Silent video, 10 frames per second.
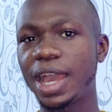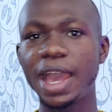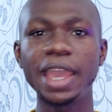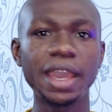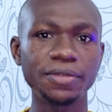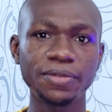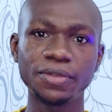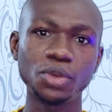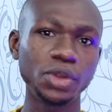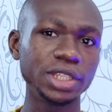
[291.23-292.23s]
I have
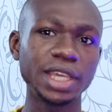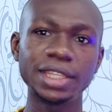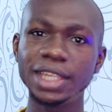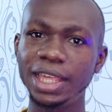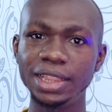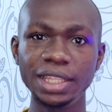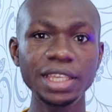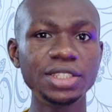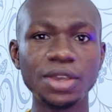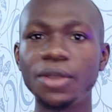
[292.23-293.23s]
curated a
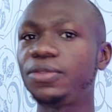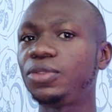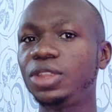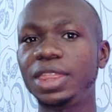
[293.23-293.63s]
list of